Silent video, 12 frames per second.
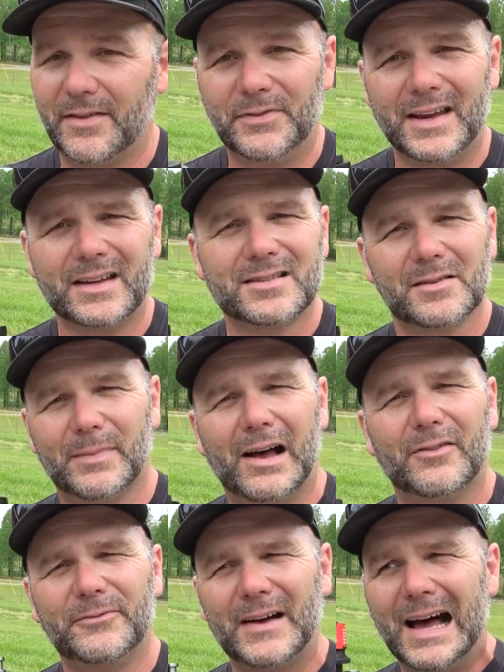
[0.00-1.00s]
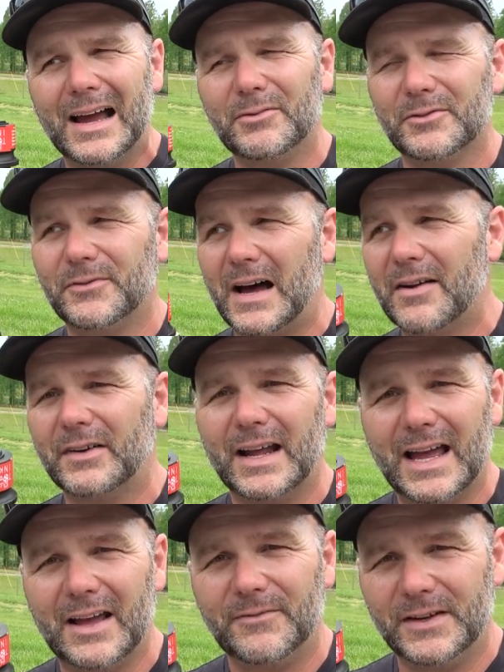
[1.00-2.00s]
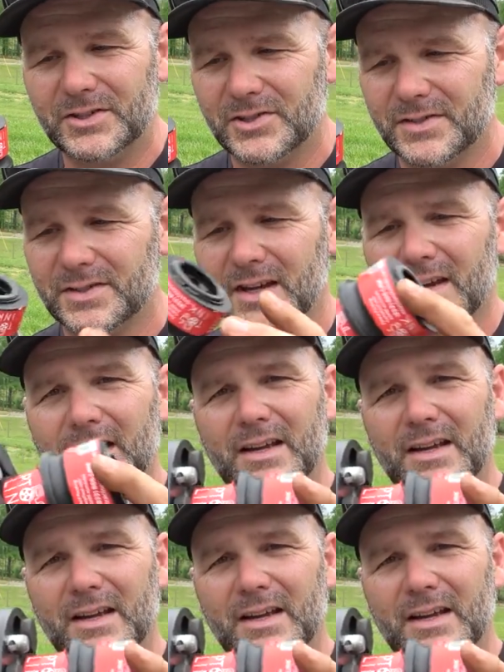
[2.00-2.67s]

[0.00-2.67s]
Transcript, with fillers: I think it's about five to five and a half inches